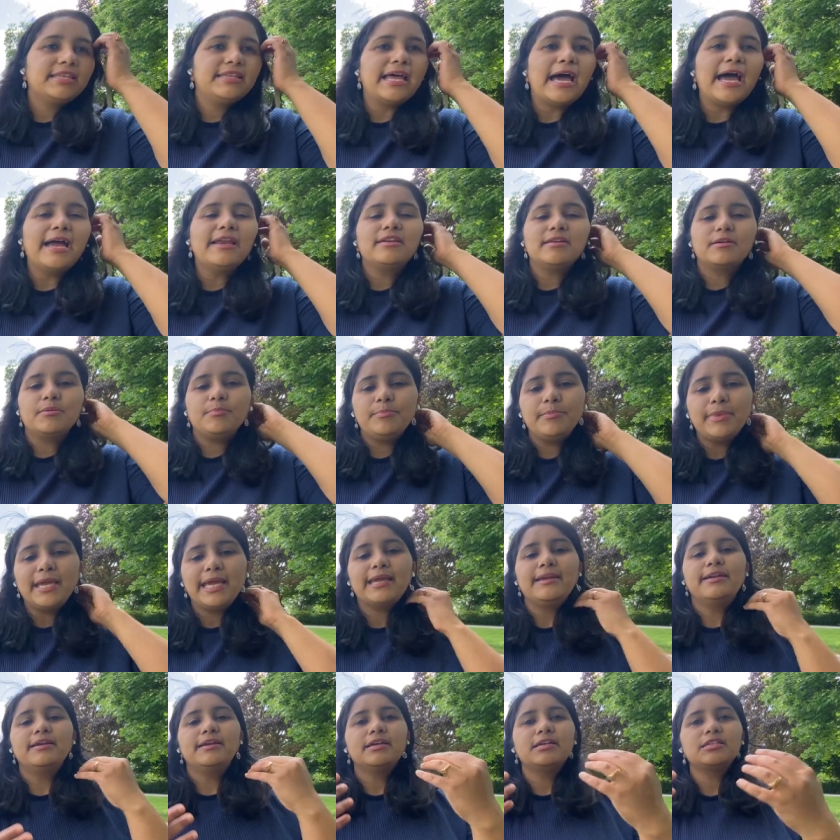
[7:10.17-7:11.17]
That
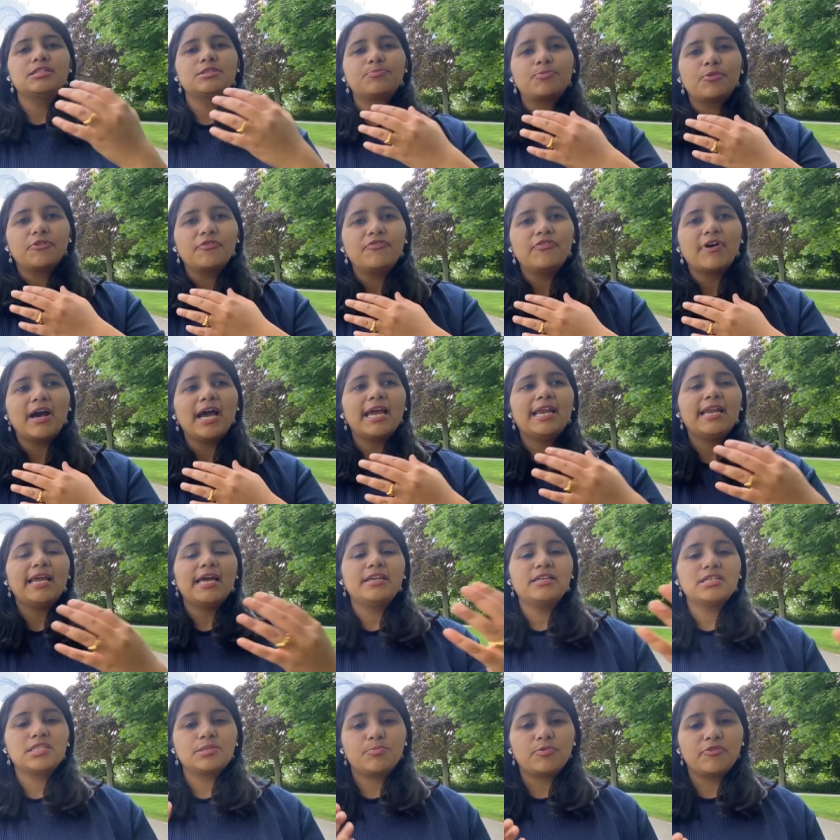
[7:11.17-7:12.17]
made his profile
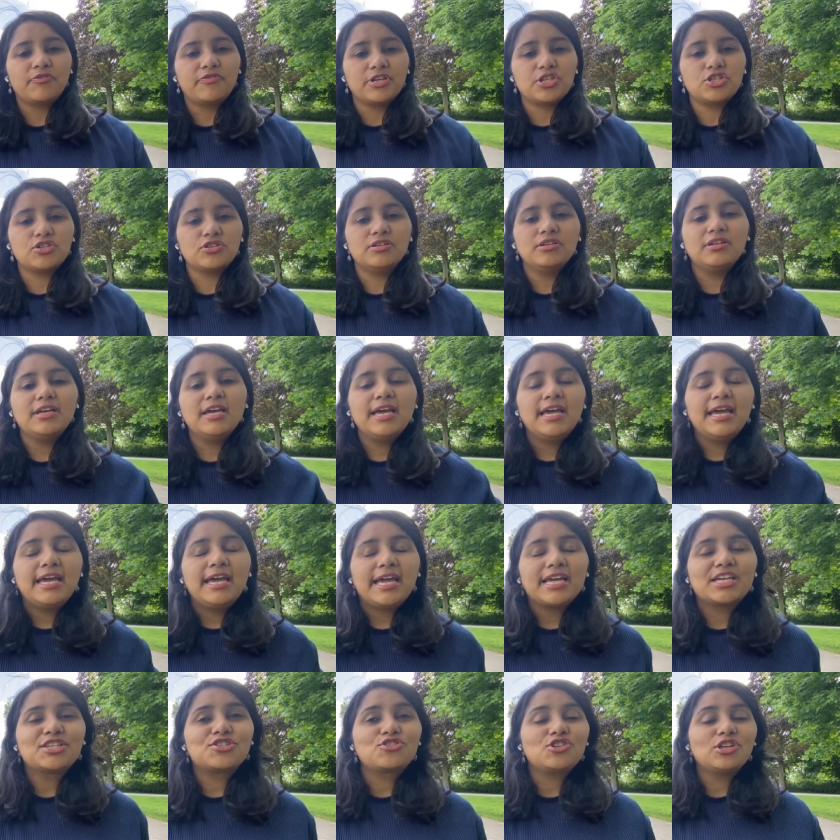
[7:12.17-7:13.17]
and his profession
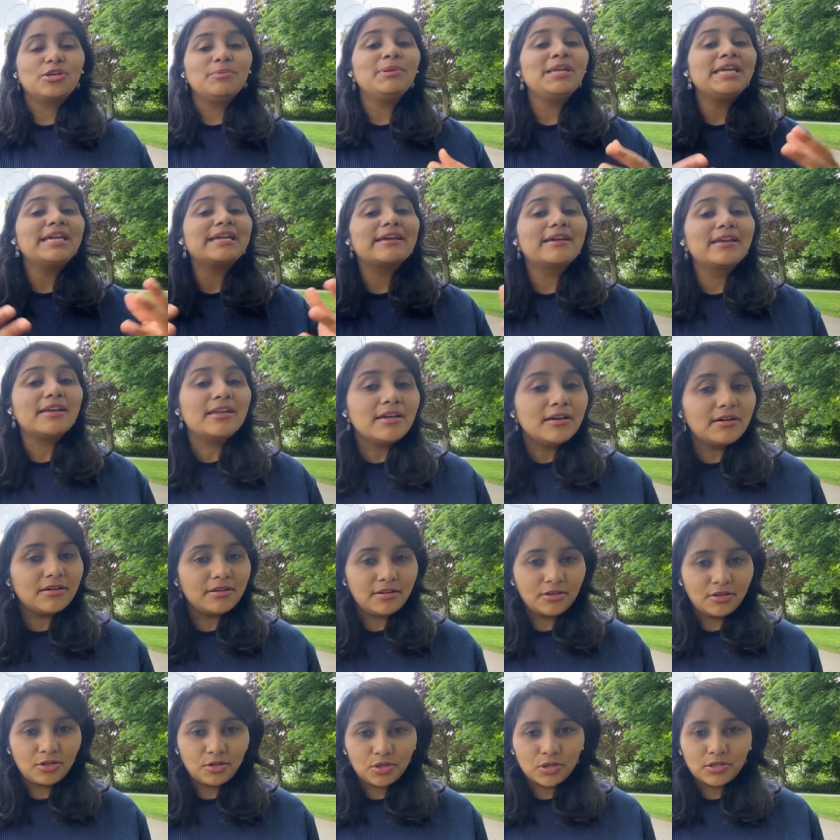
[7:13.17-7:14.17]
extremely
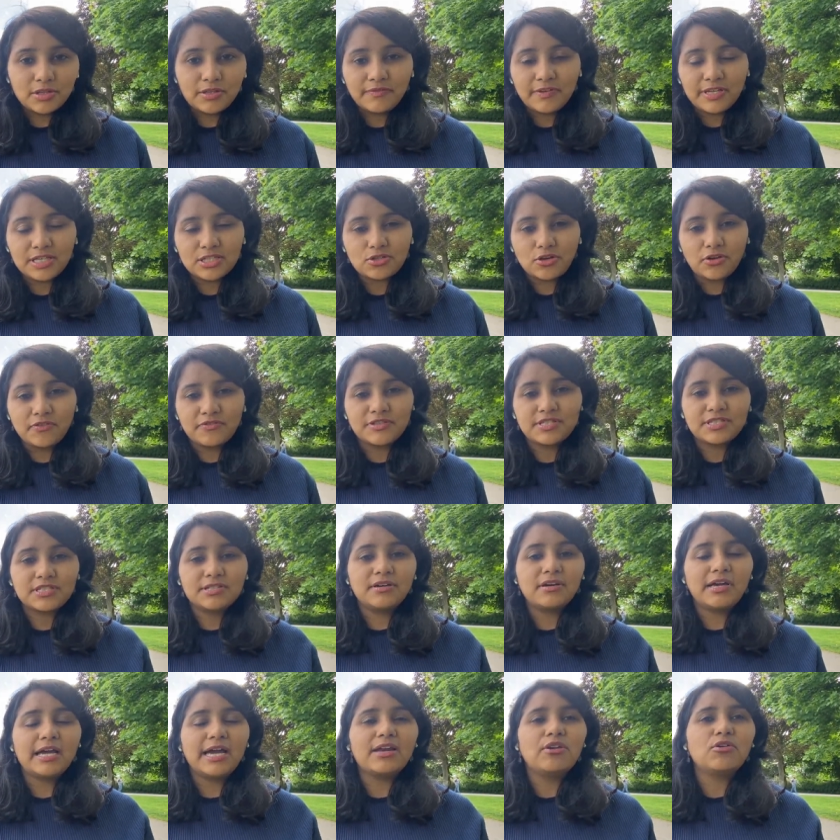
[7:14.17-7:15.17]
clear to the visa
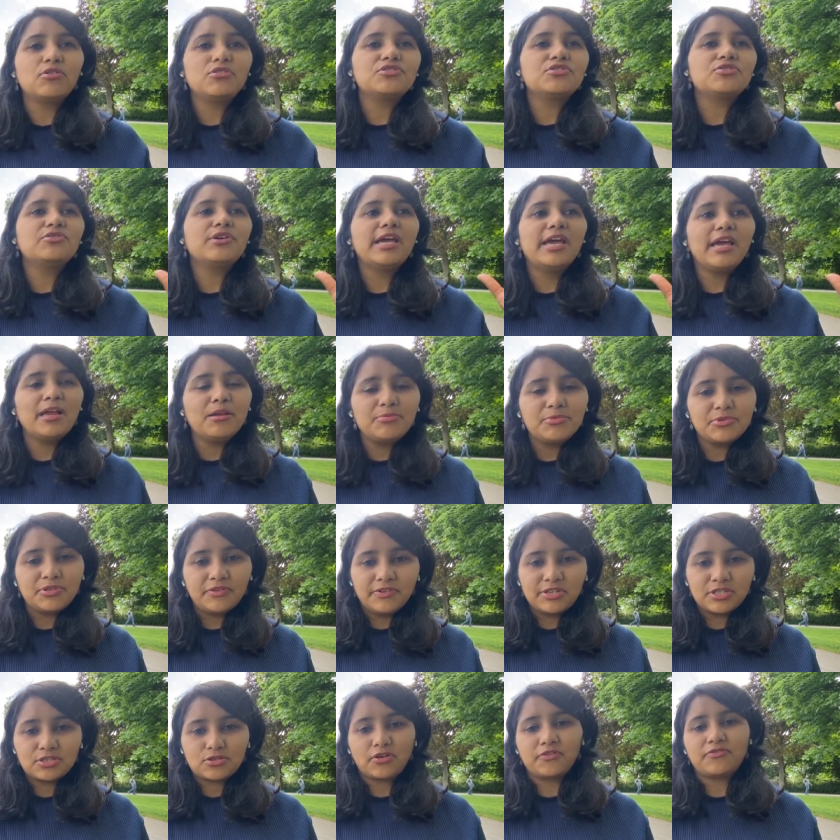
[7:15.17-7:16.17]
officer, and also helped
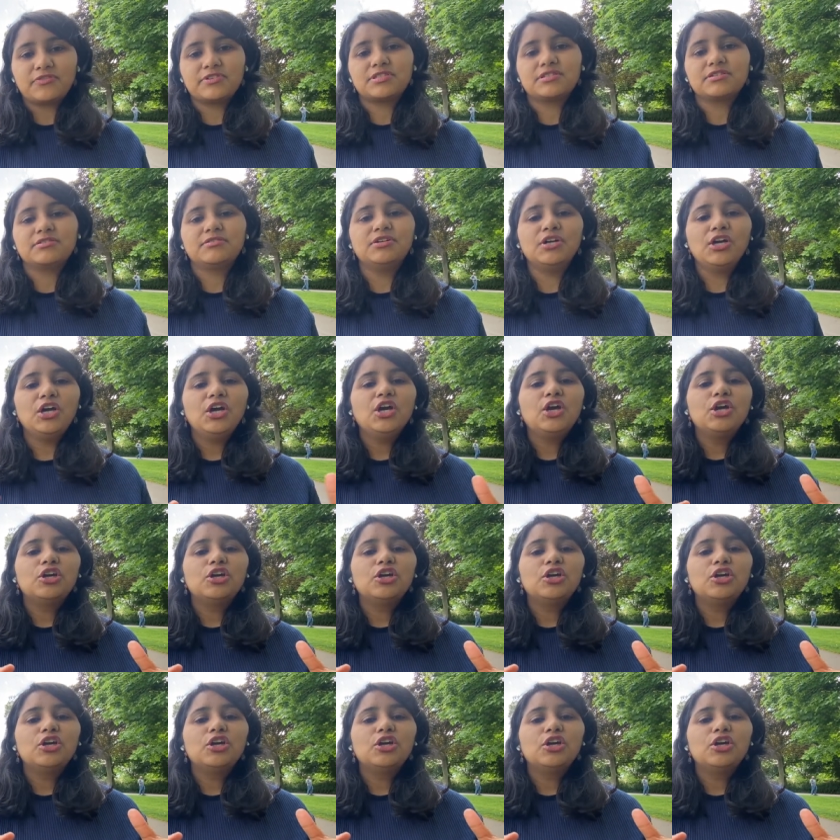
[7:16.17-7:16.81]
the visa officer